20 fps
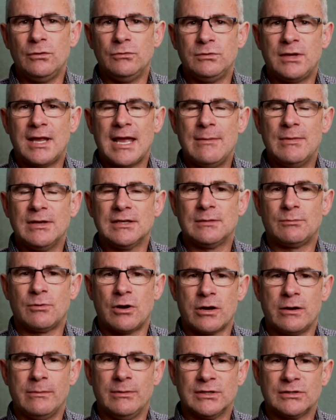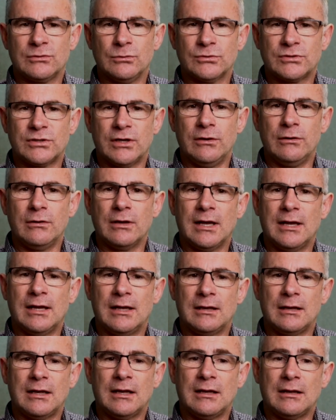came into the program, it's also
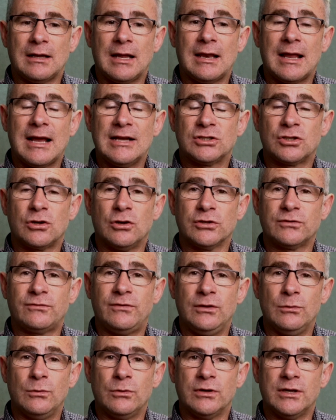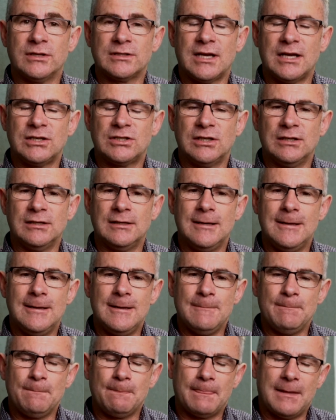a large cost for the organisation.
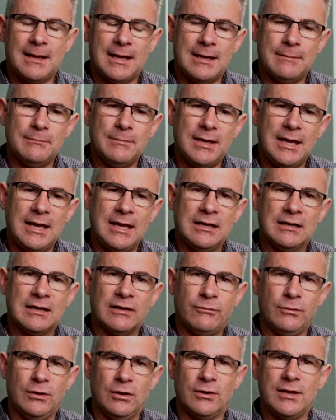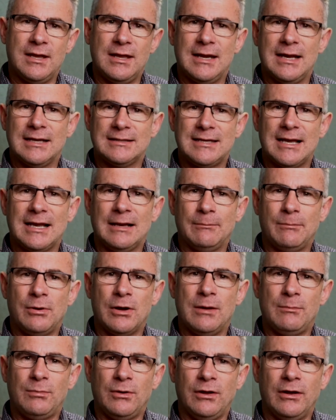And if we're looking at our talent
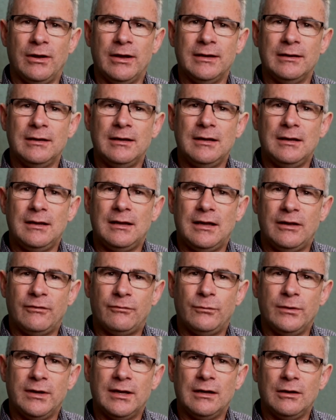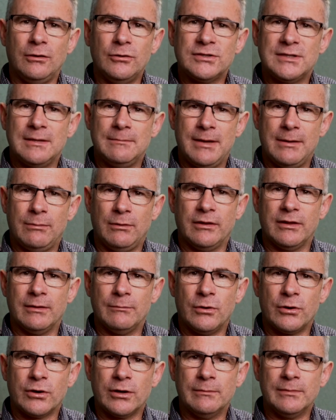pipeline, if we're losing people at the
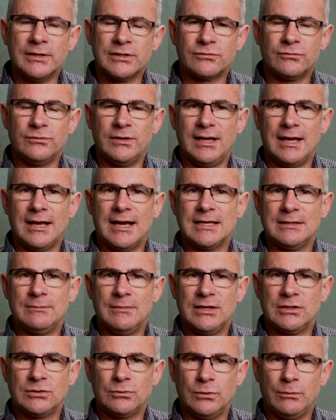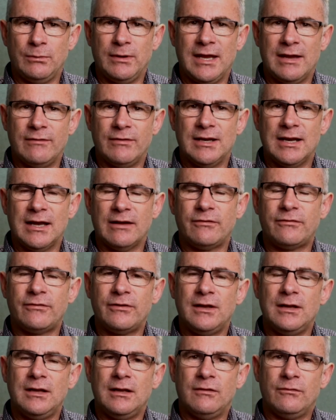bottom, it's really hard to make sure that we have enough
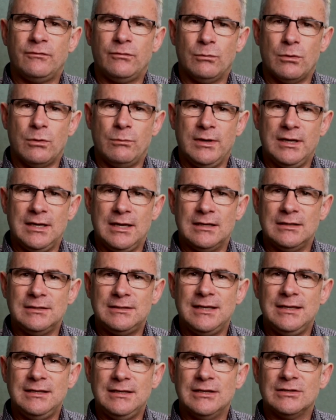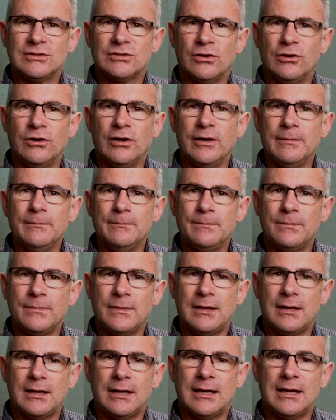for what we need in 10 years' time.
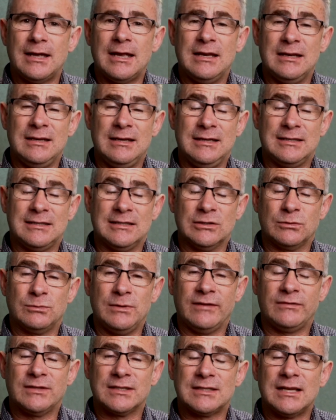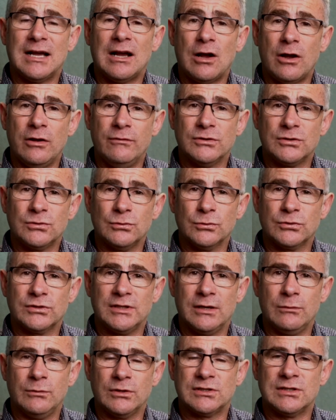And in essence, we have to start
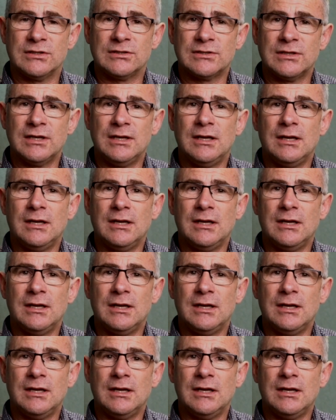oversourcing, which is